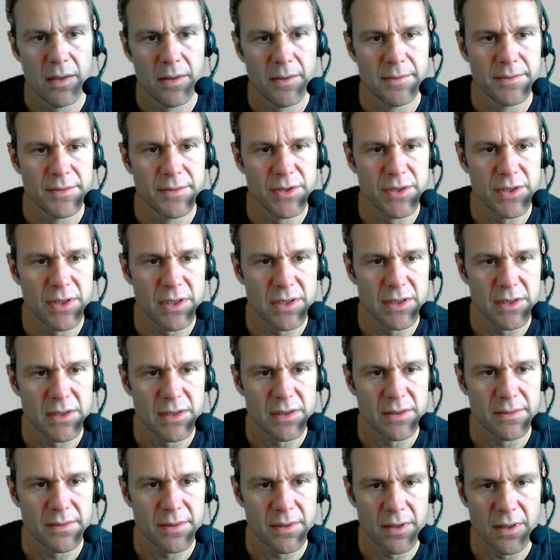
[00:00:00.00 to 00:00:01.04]

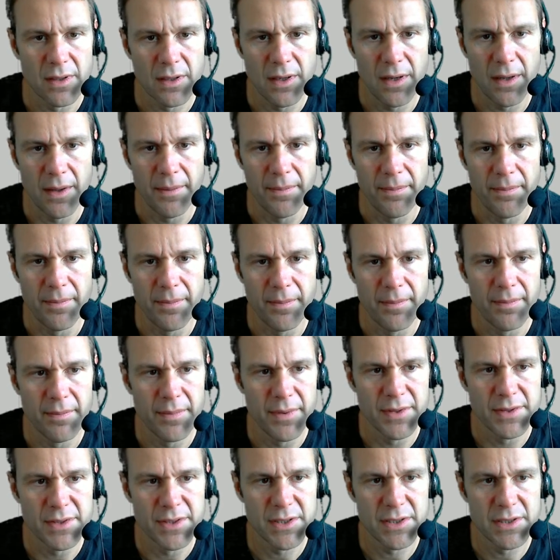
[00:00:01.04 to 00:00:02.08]
Just kind of
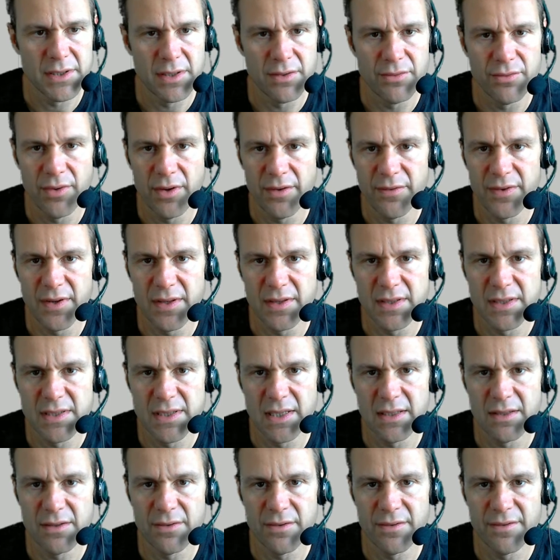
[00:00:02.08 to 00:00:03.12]
position it roughly in the
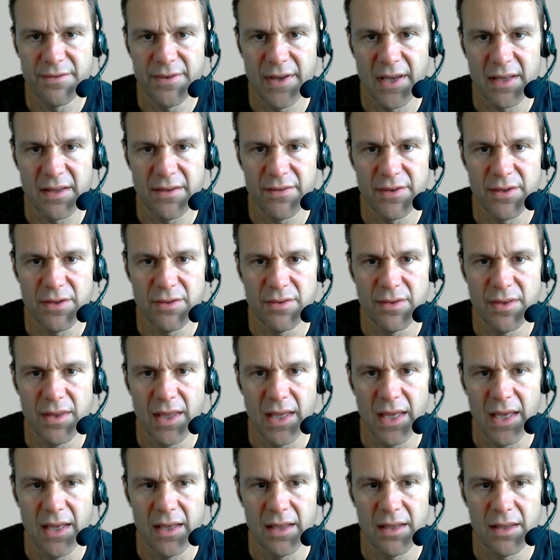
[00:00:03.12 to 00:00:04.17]
centre. In fact, if I do
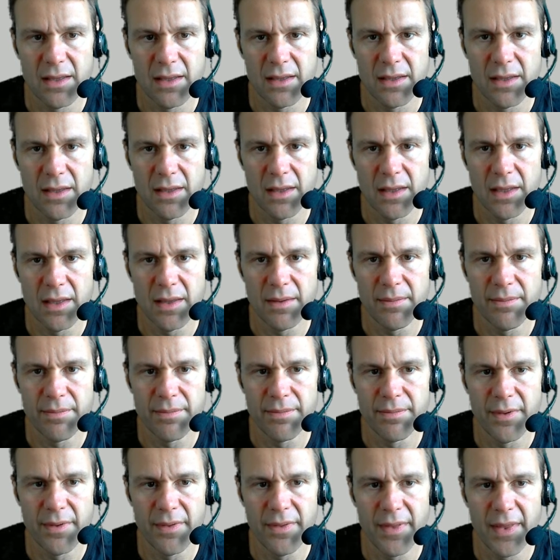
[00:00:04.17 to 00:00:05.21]
that and then
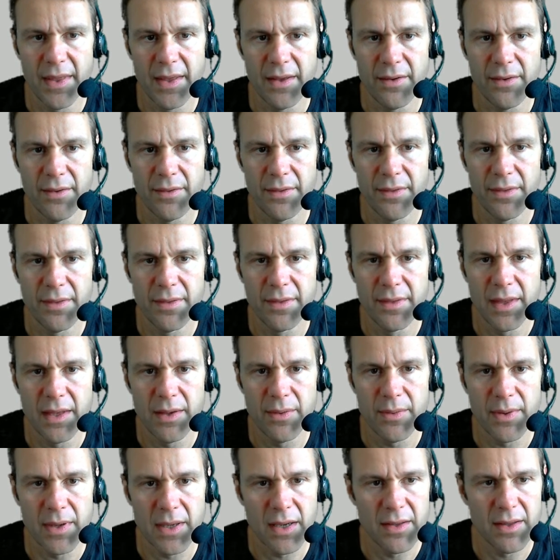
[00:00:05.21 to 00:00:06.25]
put that on, there
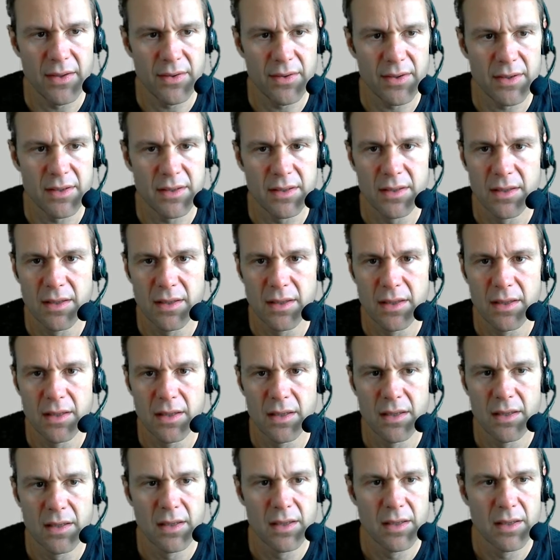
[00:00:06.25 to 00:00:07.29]
we go. Now I can
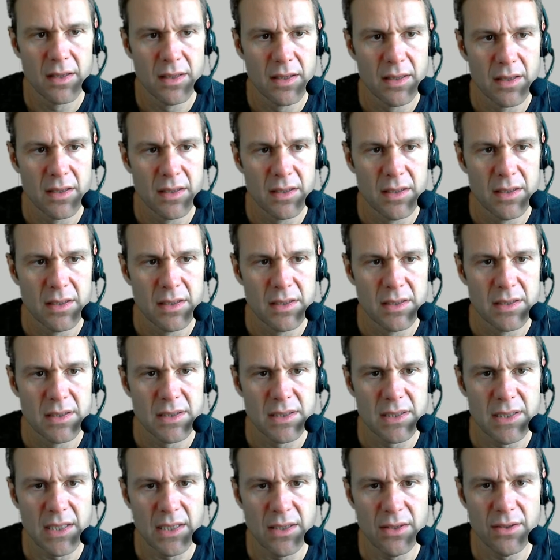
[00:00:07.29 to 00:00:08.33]

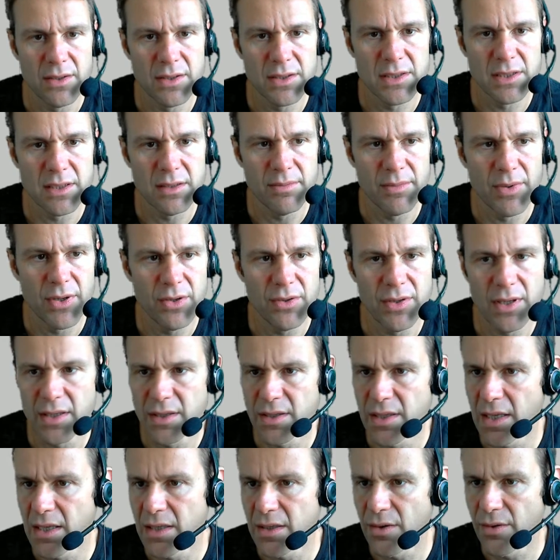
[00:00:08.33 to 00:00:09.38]
see it in ISO mode, and
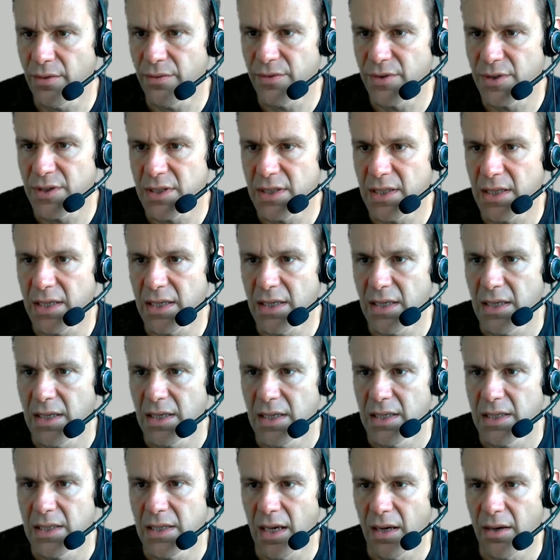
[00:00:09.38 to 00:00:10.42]
then obviously
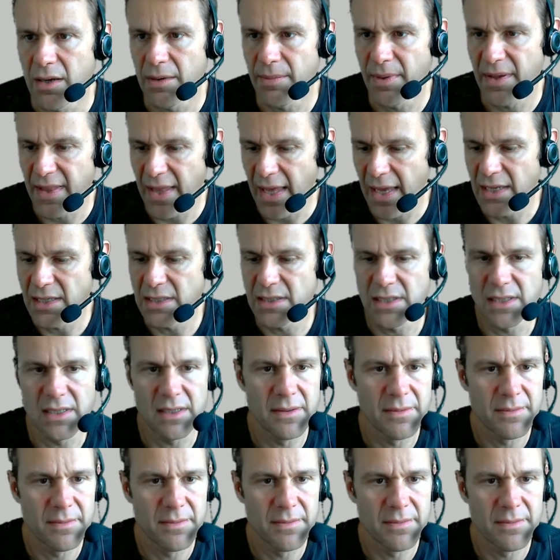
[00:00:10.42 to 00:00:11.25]
I'm going to make that 80.